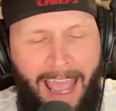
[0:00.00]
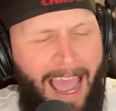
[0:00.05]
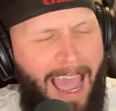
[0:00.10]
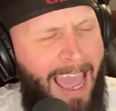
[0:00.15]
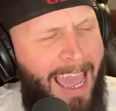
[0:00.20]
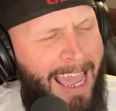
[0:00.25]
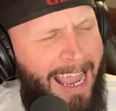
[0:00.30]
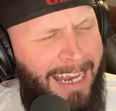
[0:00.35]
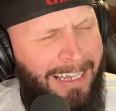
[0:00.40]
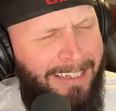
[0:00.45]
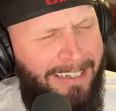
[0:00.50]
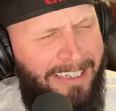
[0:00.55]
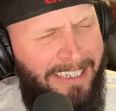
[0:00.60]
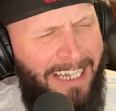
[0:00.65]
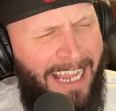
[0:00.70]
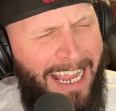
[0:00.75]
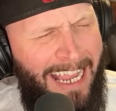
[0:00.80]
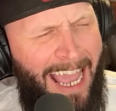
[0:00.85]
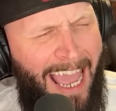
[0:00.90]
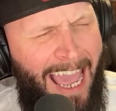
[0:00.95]
I hate to
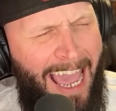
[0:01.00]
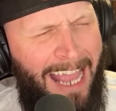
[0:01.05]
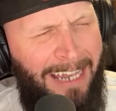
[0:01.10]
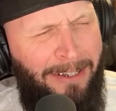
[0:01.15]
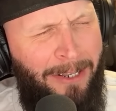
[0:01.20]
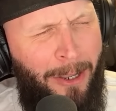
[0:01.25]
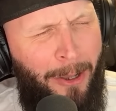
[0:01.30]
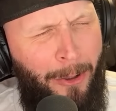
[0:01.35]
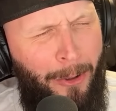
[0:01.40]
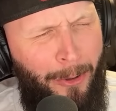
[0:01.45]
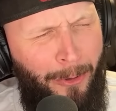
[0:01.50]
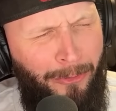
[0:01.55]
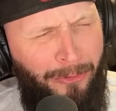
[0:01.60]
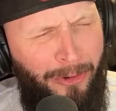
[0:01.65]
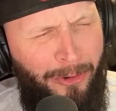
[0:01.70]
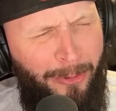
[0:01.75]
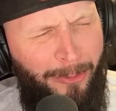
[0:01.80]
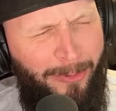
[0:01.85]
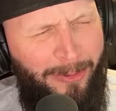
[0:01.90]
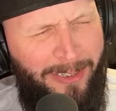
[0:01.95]
say I told
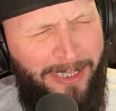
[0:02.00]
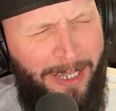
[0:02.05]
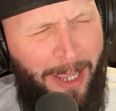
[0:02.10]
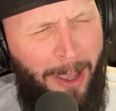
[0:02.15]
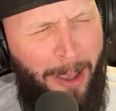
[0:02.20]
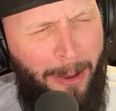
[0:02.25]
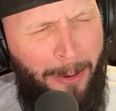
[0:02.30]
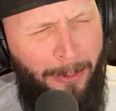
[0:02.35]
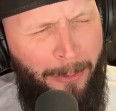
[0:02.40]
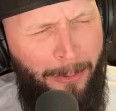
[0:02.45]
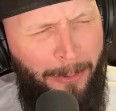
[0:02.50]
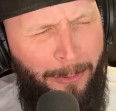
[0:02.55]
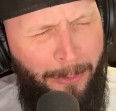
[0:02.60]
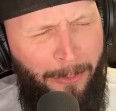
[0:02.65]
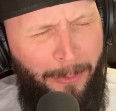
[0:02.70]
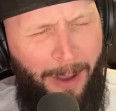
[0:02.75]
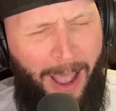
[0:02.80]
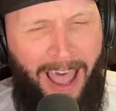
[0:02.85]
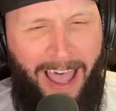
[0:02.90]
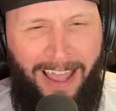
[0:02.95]
you
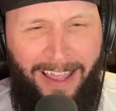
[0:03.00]
so.